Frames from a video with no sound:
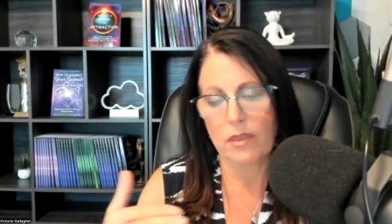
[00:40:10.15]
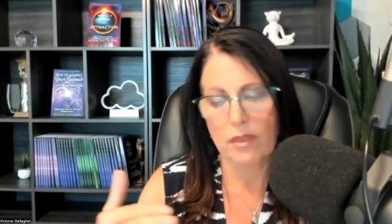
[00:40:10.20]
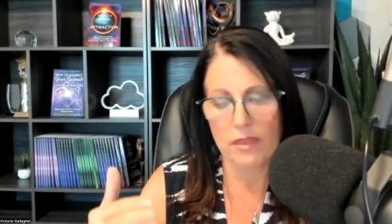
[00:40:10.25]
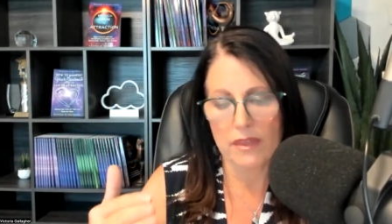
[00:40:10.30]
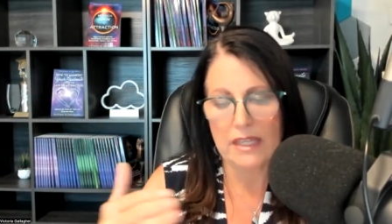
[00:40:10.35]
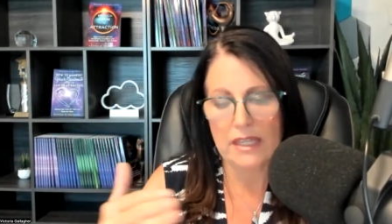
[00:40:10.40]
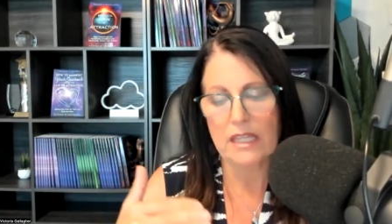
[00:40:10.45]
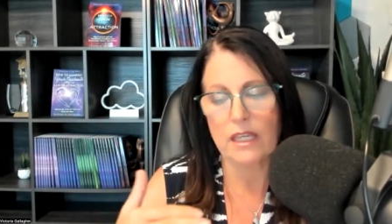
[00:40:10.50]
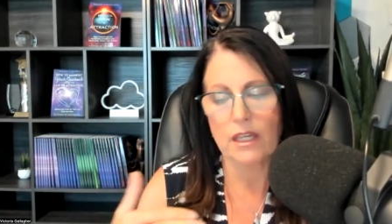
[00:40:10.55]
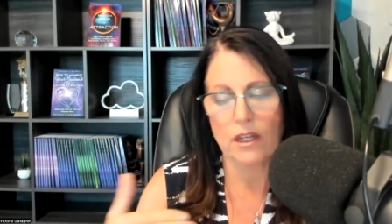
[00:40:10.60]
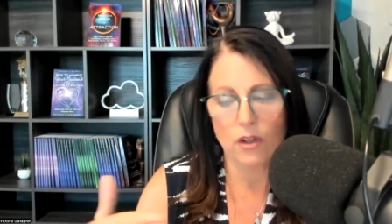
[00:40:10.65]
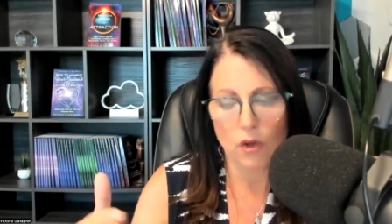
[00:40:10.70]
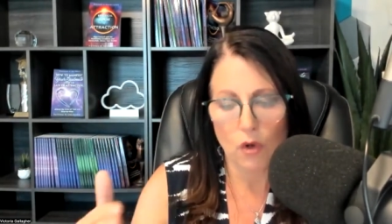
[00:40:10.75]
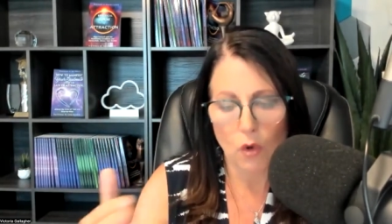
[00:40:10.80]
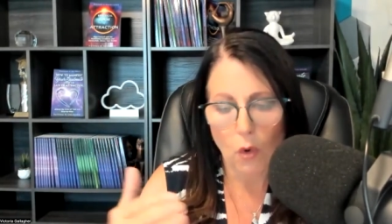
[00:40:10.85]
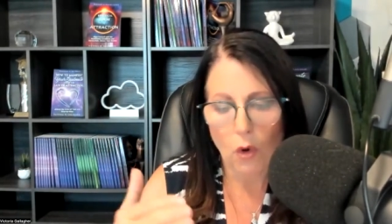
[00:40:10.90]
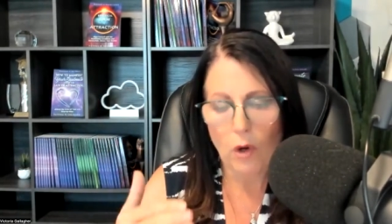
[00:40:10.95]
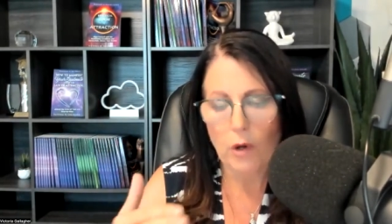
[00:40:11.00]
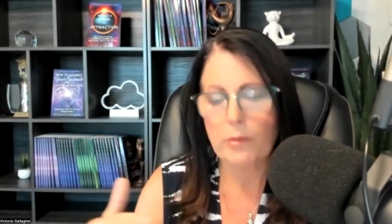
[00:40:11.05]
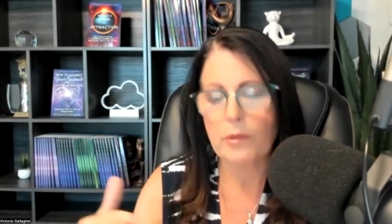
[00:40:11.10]
thinking
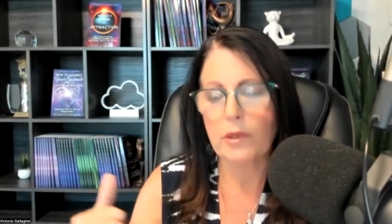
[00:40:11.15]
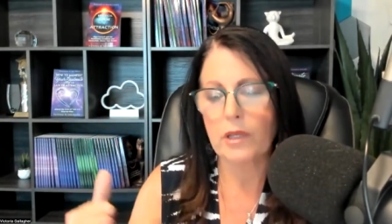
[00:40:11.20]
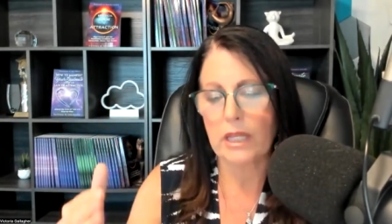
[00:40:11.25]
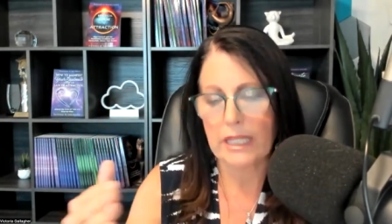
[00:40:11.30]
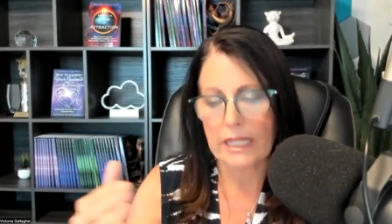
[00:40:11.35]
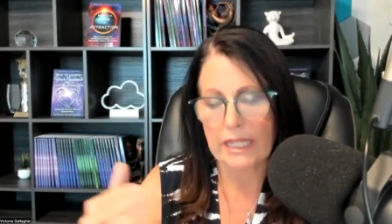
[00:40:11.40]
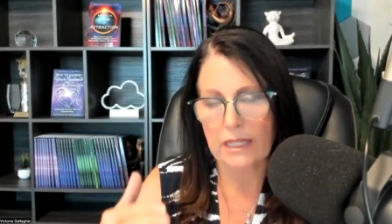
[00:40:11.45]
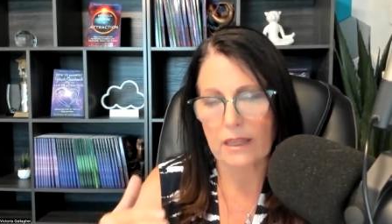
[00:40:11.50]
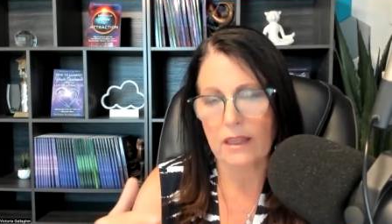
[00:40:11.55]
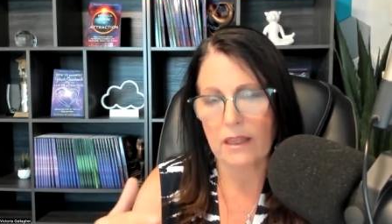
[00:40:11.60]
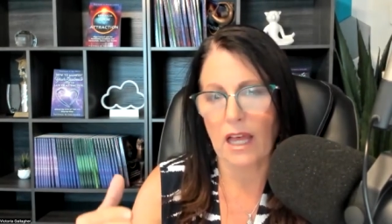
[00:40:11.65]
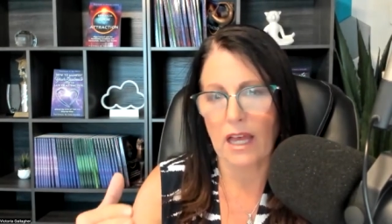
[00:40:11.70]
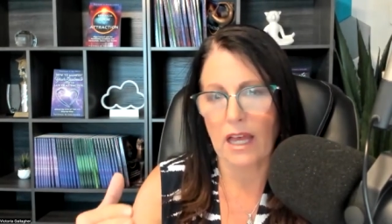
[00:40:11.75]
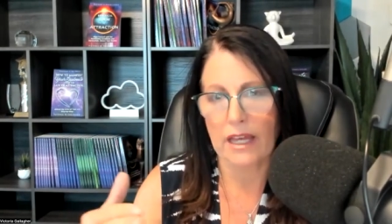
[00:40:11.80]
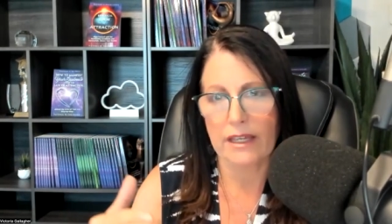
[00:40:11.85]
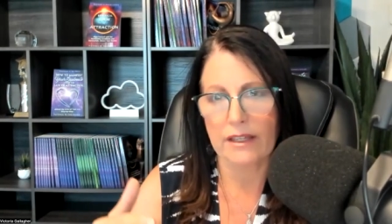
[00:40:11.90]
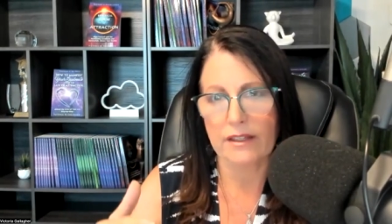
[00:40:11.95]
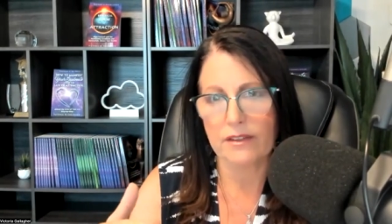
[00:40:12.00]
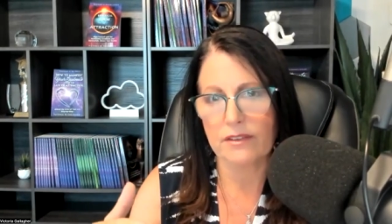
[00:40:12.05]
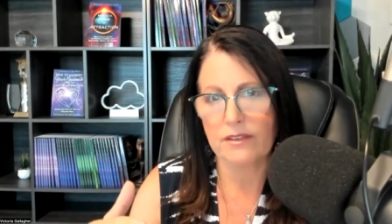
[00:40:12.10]
normally
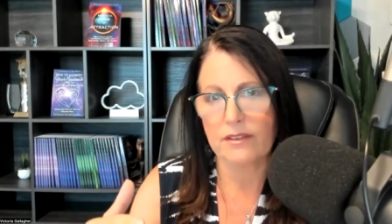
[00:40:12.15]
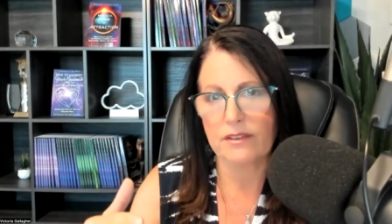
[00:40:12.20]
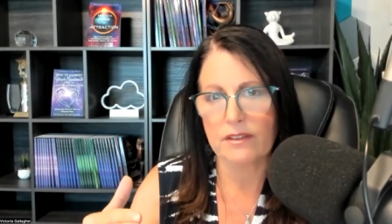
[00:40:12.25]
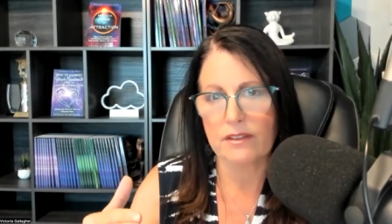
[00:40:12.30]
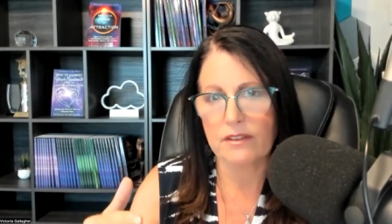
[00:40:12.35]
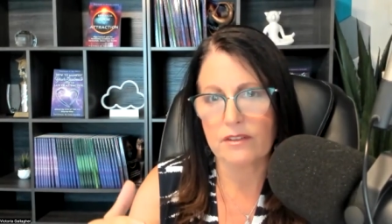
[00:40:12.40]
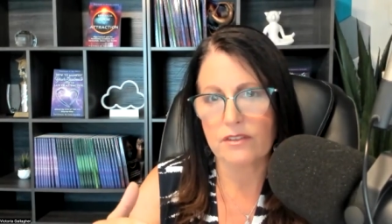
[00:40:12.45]
lies